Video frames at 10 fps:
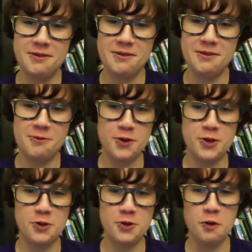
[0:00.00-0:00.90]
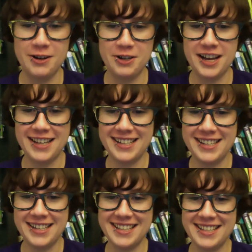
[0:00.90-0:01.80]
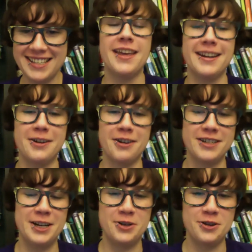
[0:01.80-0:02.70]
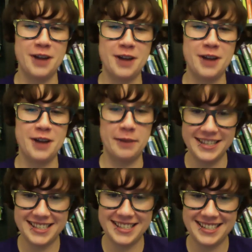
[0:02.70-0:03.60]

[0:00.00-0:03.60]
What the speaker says: one of your school projects and then our teacher got pissed?